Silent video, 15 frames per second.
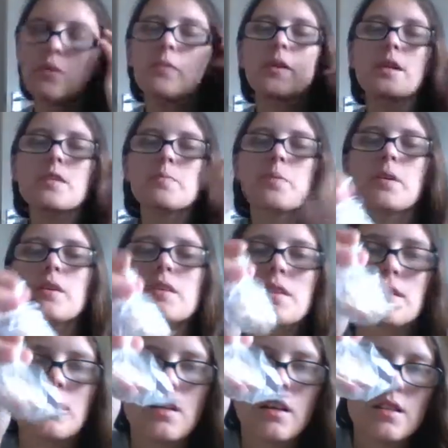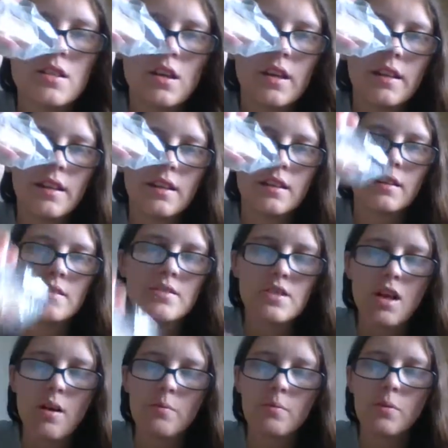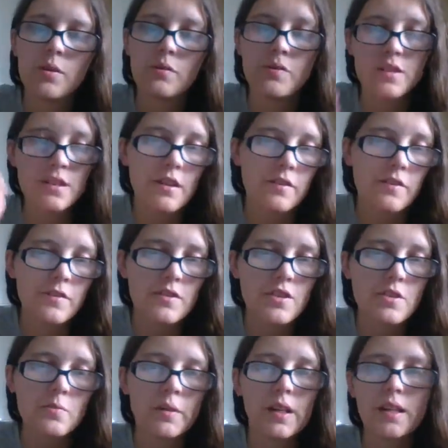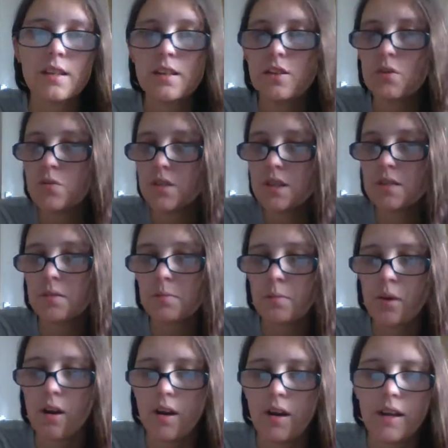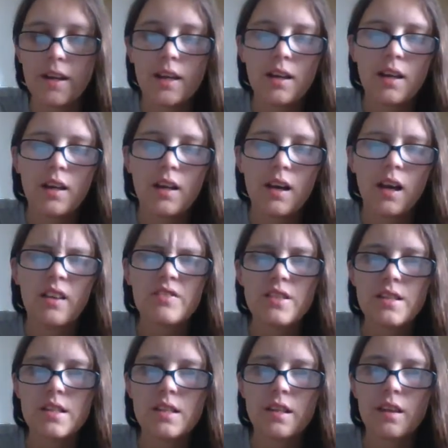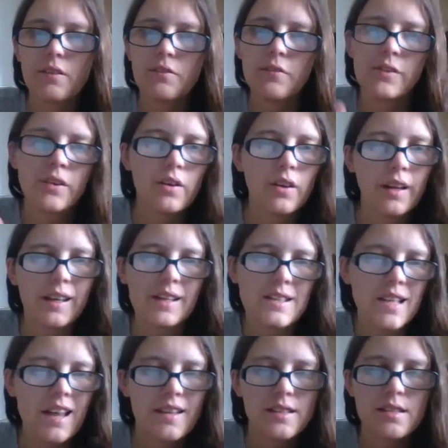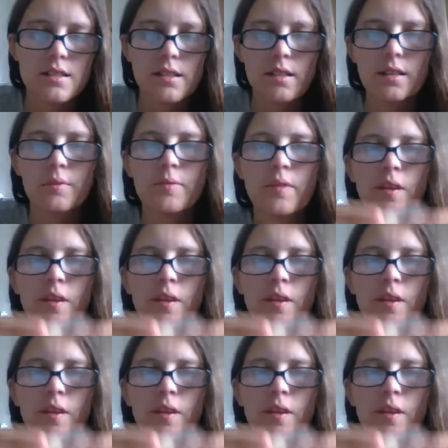always put a tiny little sample of a different sweet that you didn't buy, just to give you like a taster.